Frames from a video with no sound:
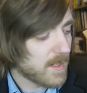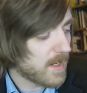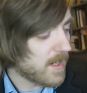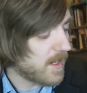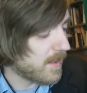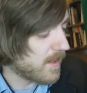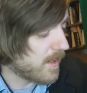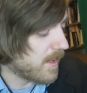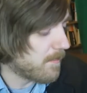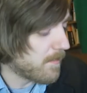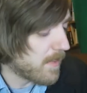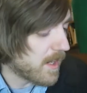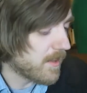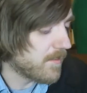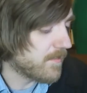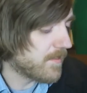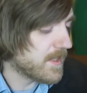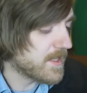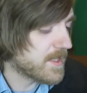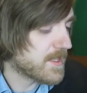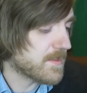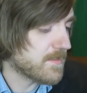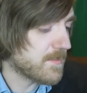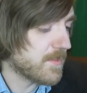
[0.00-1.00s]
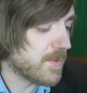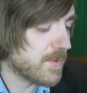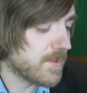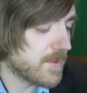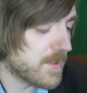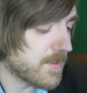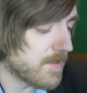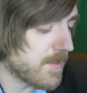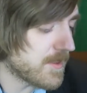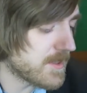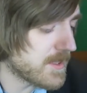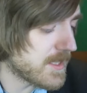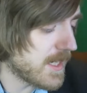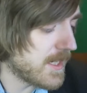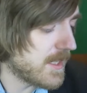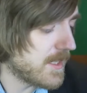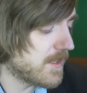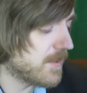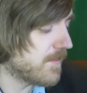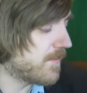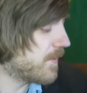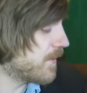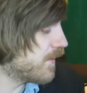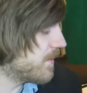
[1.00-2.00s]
Uh, I might read some more De Montaigne in the